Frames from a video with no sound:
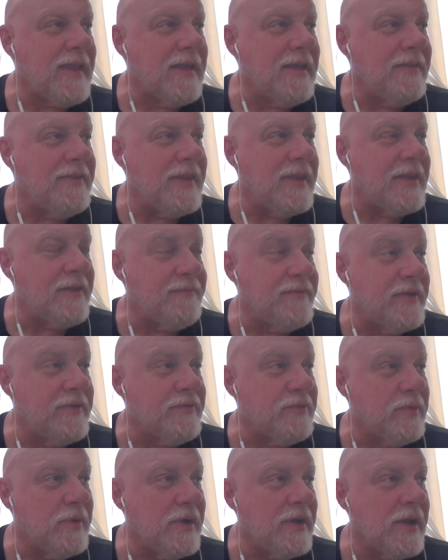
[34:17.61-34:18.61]
then the
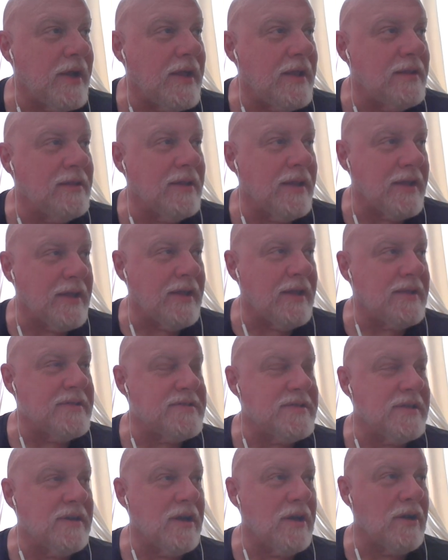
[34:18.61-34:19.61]
fifth one, I like I had
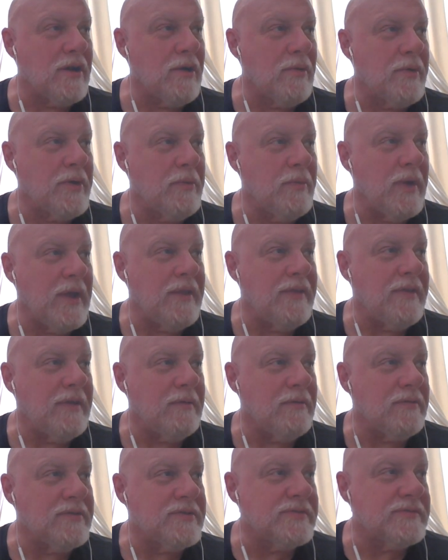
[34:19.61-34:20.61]
said, I already read that
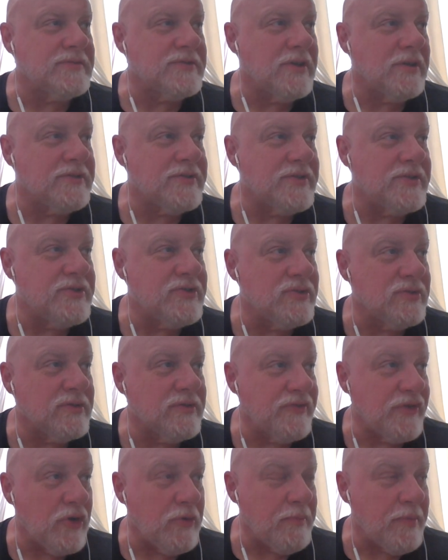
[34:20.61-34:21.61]
was Tarzan the Jewels
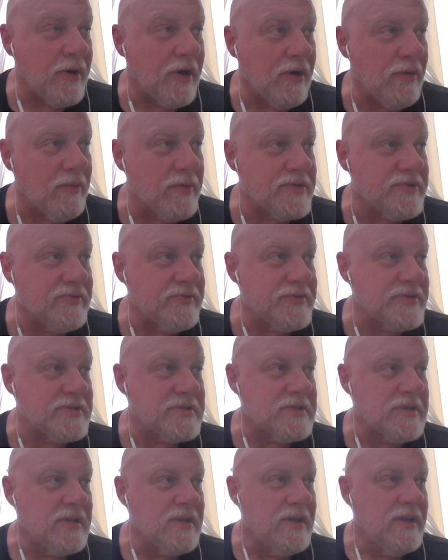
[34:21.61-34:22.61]
of Opar, which
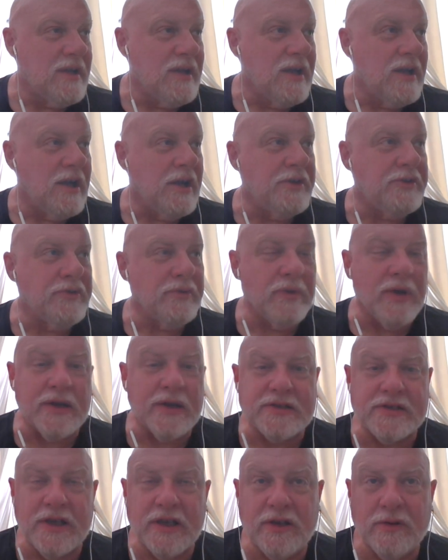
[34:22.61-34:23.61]
was a direct
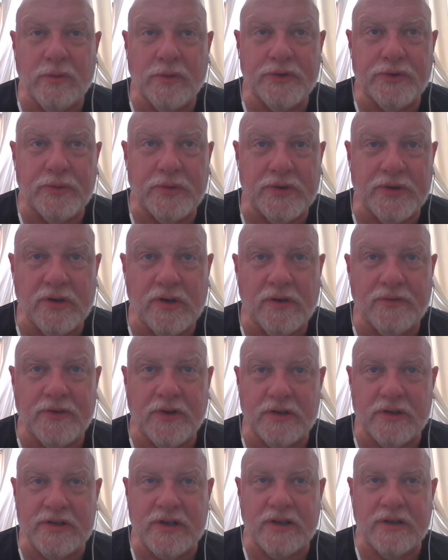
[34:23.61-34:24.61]
sequel to Return of
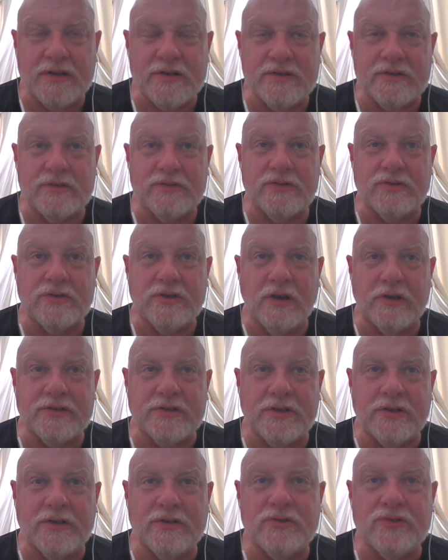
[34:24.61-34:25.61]
Tarzan, because
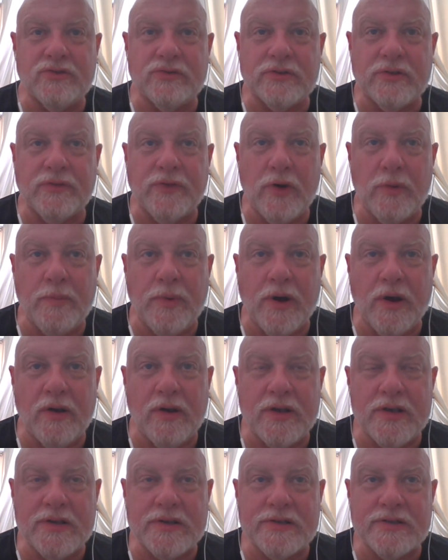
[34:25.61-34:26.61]
Tarzan and the Jewels of Opar
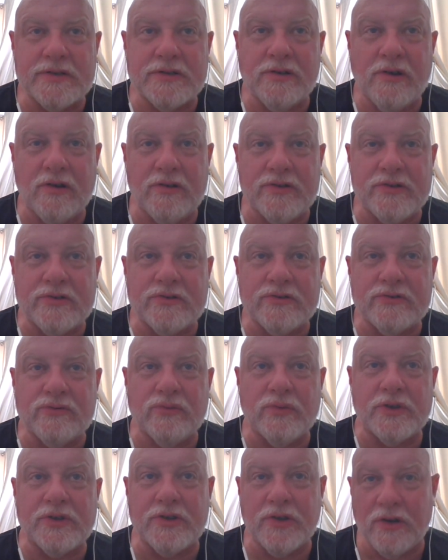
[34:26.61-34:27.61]
is Tarzan's
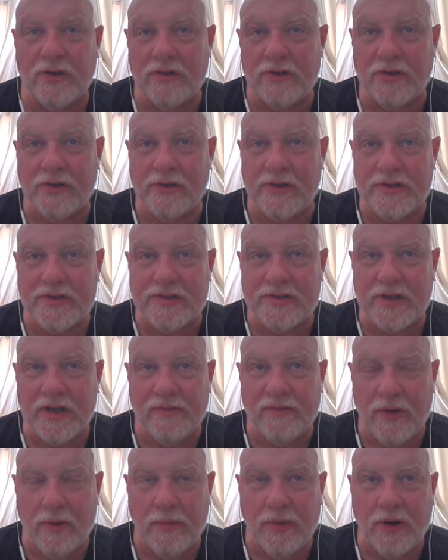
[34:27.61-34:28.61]
return to the city
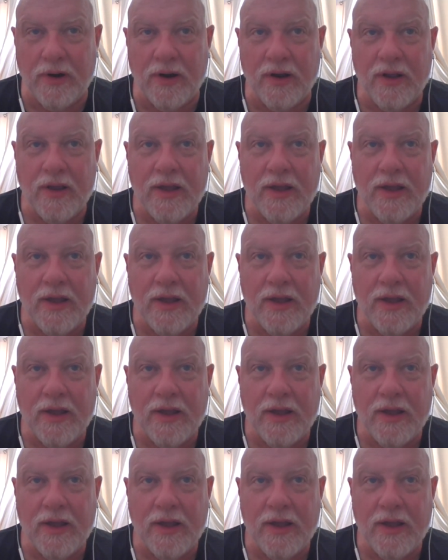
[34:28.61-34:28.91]
of Opar.